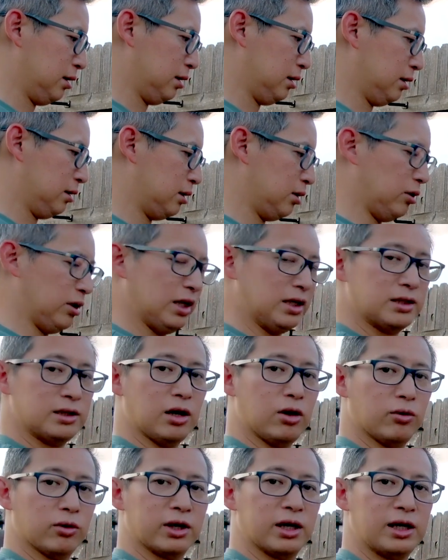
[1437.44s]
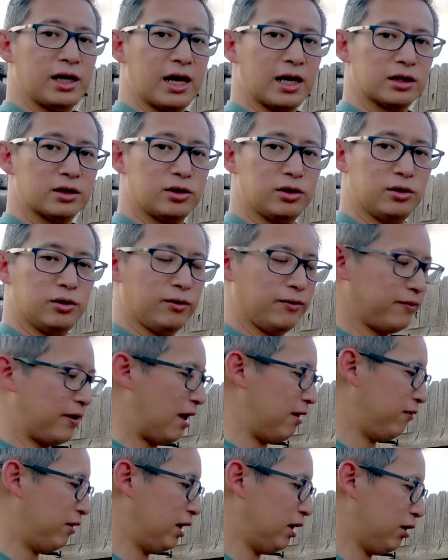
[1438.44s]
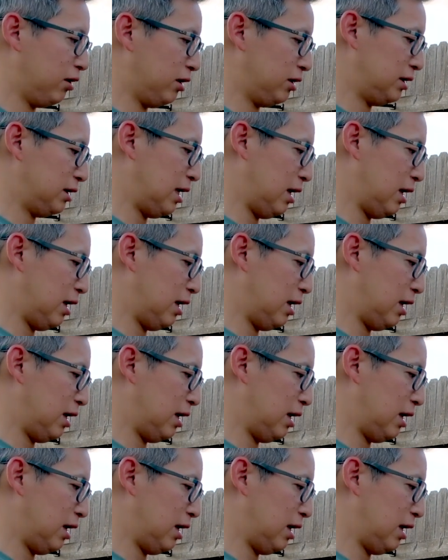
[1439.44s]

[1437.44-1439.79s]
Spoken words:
So these don't connect to 5 gigahertz